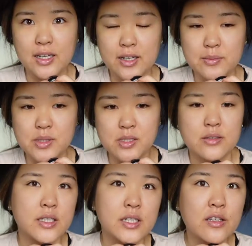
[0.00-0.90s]
and I'm still
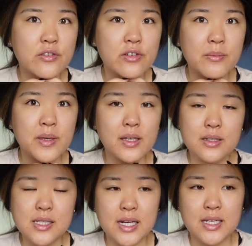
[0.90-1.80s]
healing from
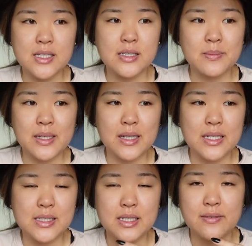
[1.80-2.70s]
it. Today is my
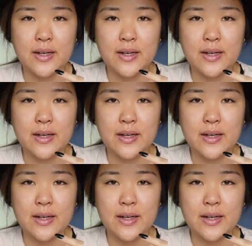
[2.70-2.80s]
last day of